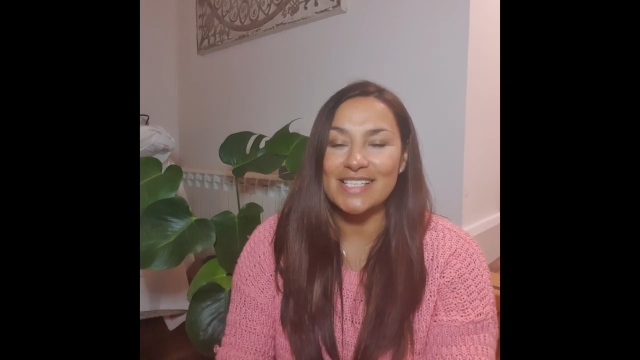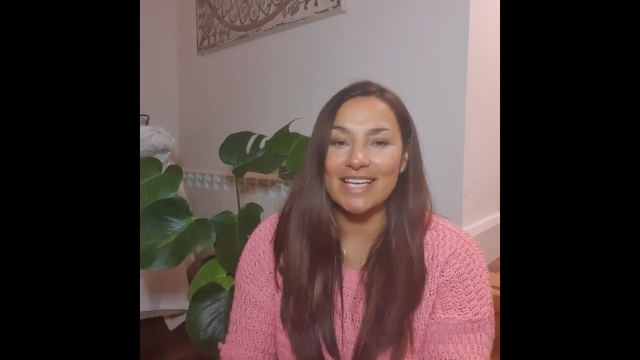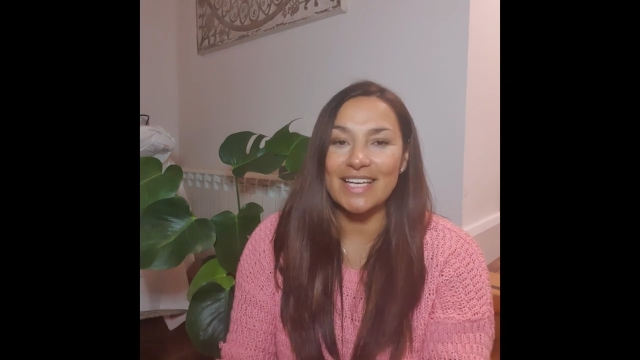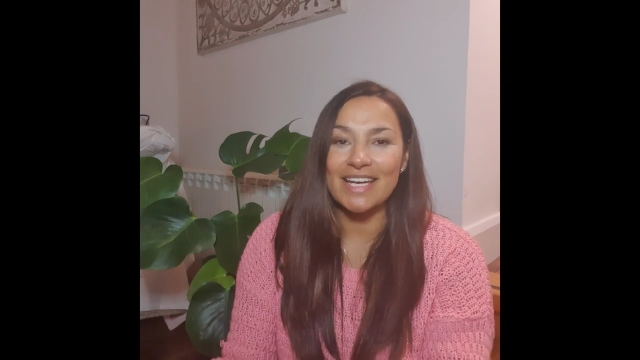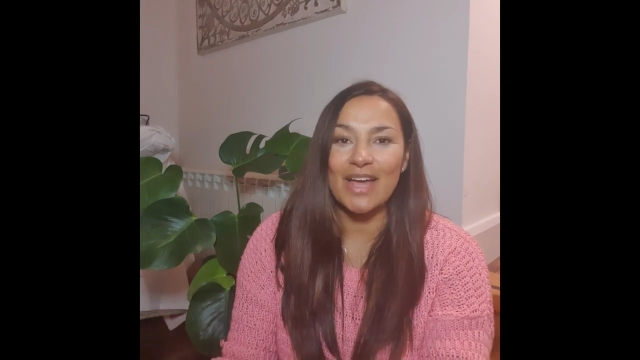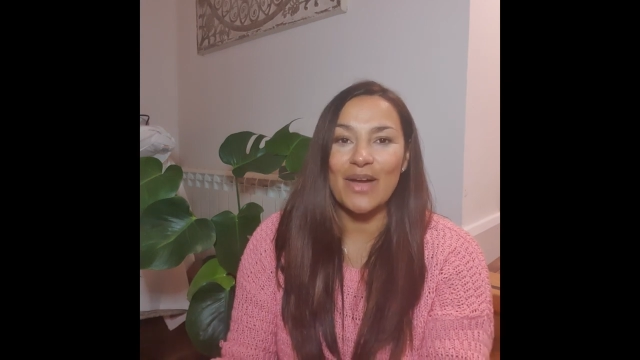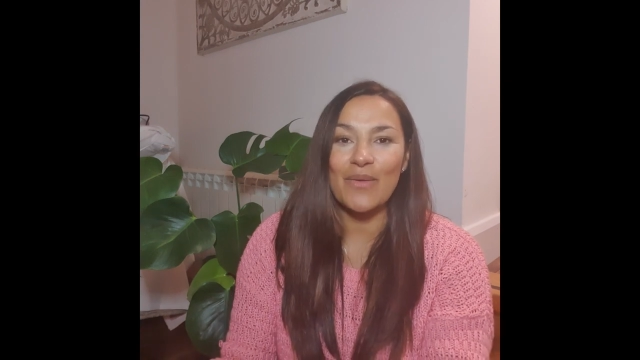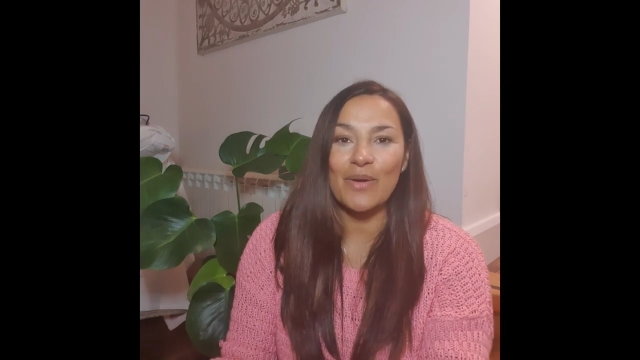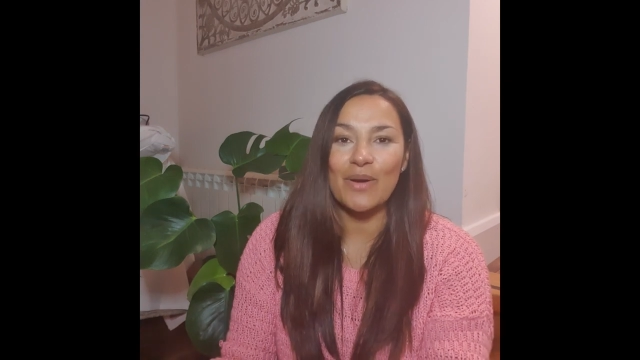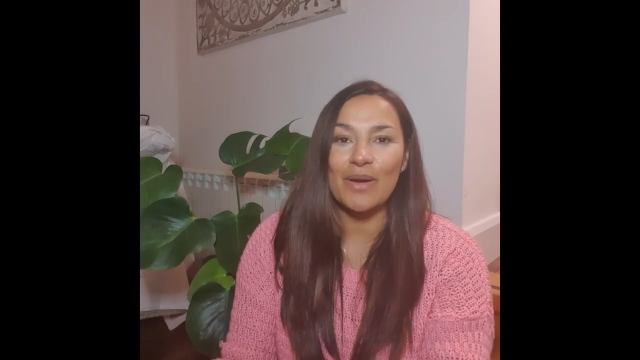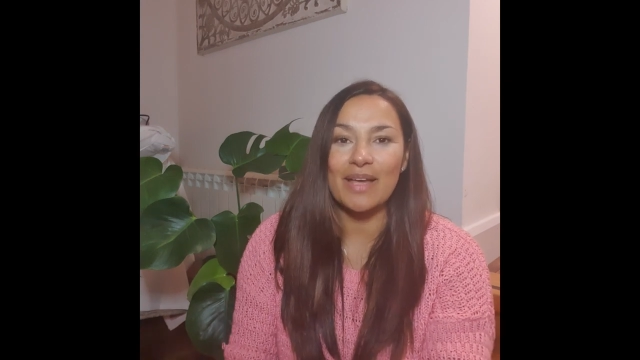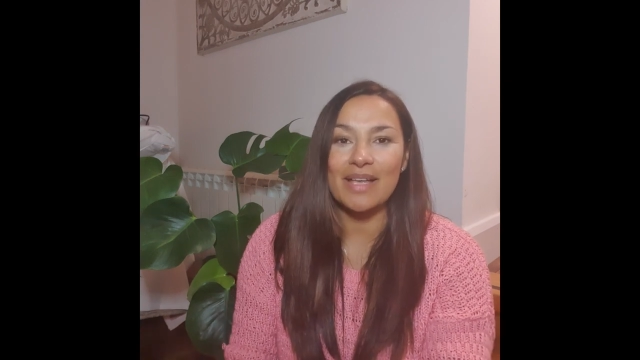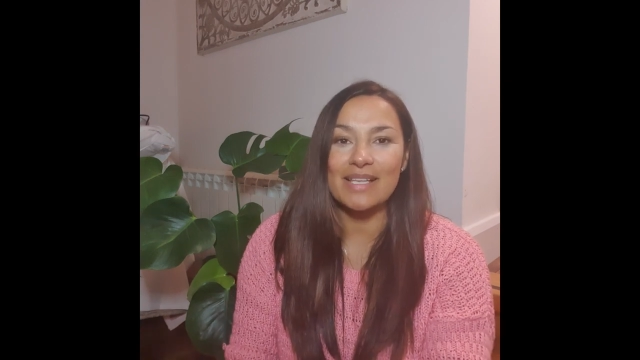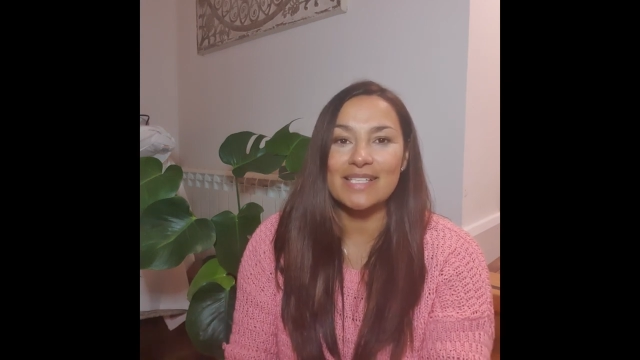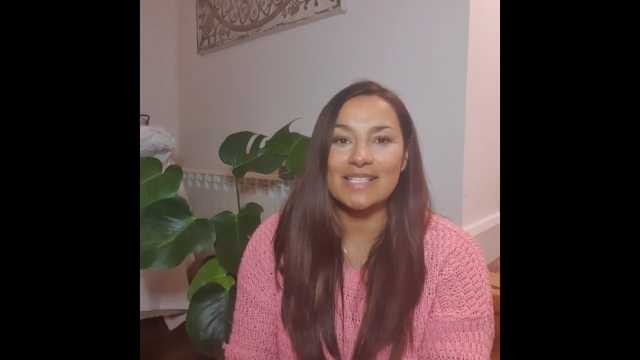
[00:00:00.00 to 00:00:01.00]
and now
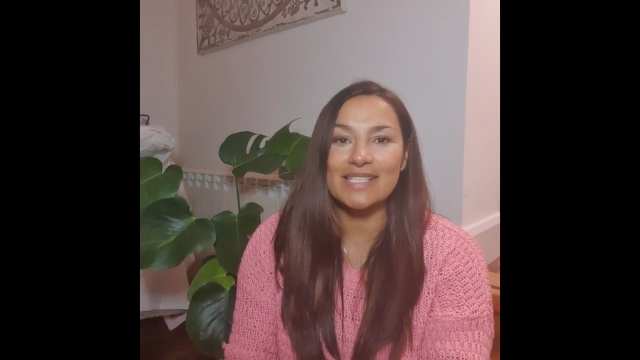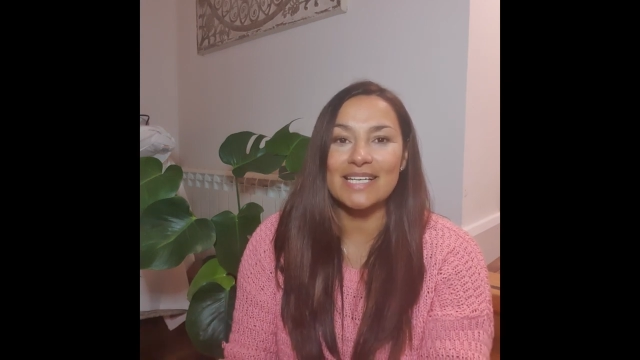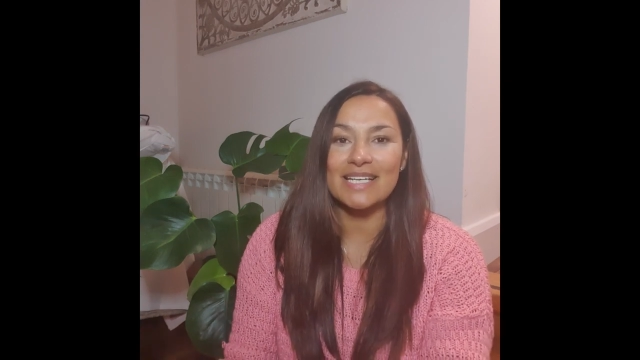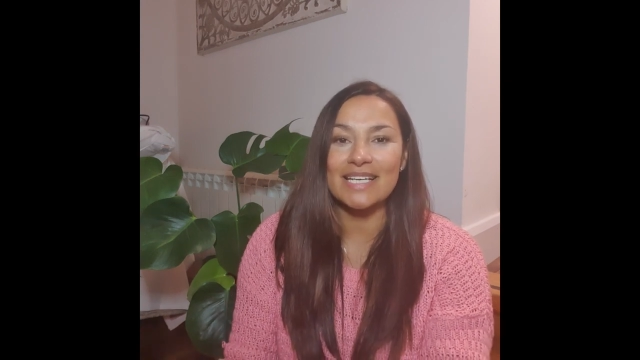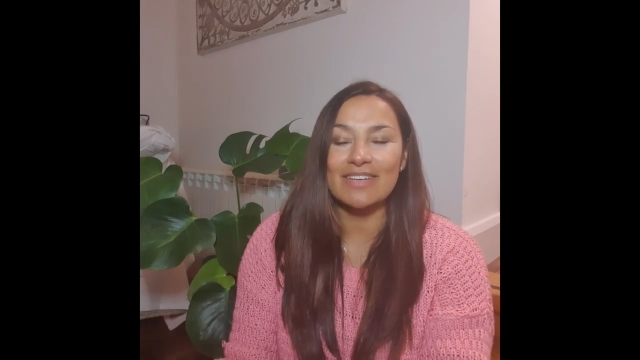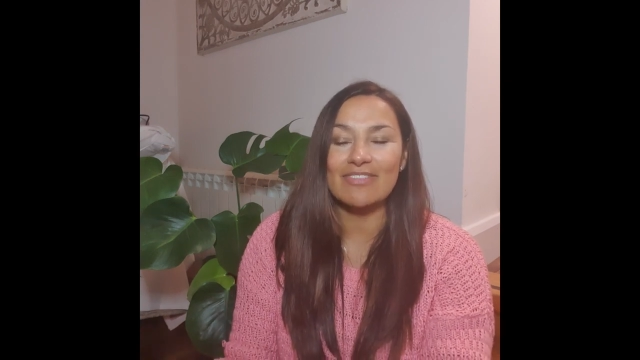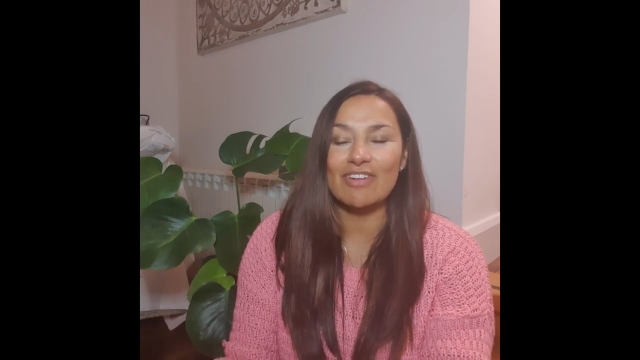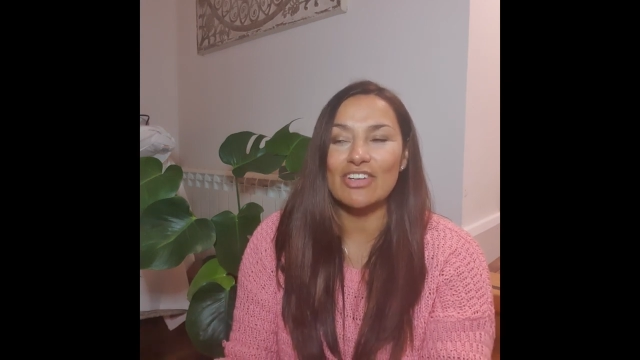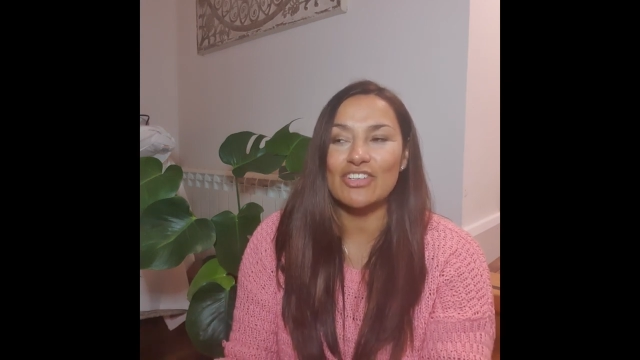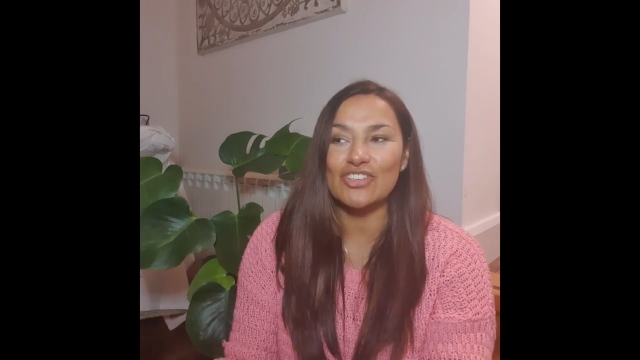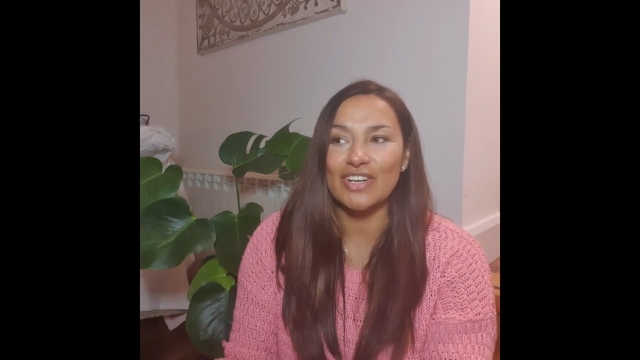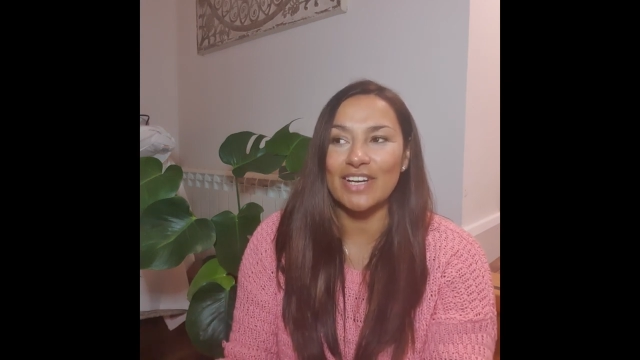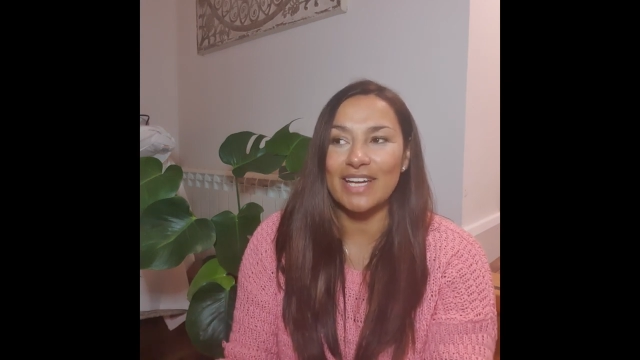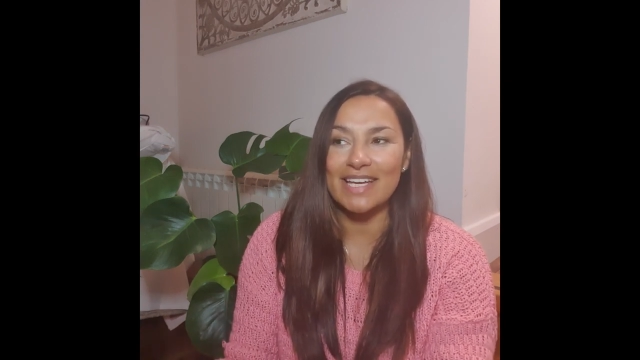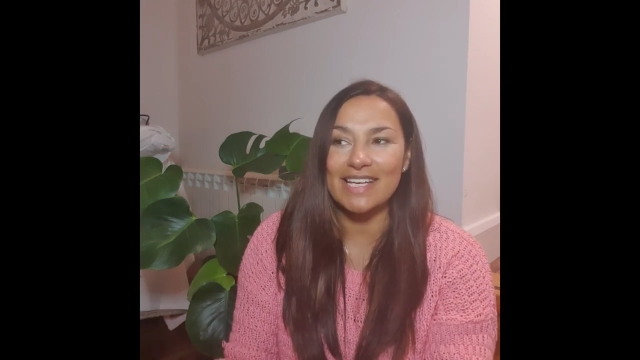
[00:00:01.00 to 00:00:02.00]
we're still in
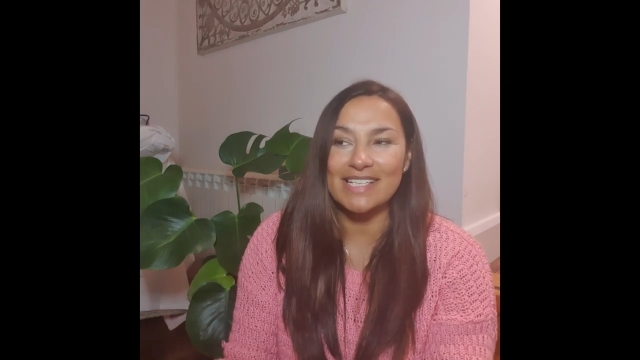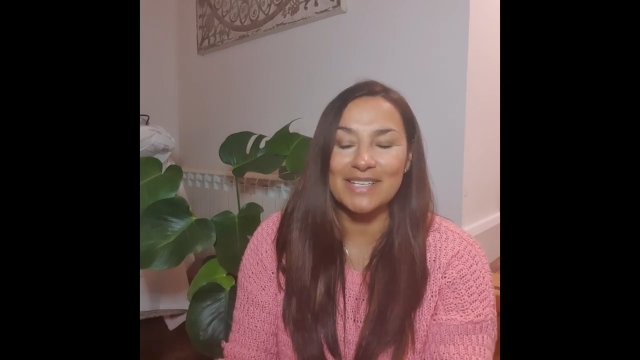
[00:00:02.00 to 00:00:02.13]
retrograde